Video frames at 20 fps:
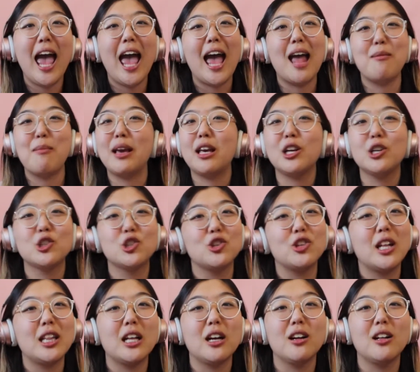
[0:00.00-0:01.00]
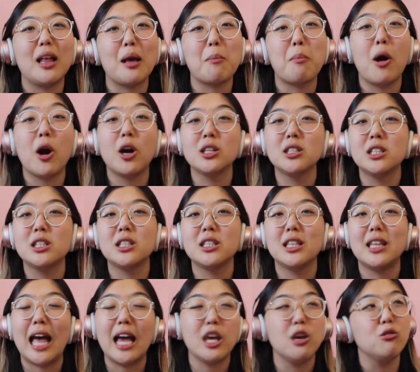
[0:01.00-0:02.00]
and making sure that there are parts
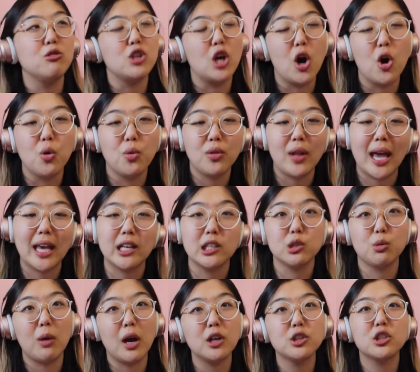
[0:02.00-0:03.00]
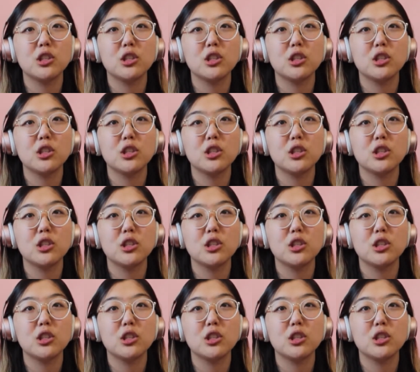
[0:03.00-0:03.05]
that you don't like as well,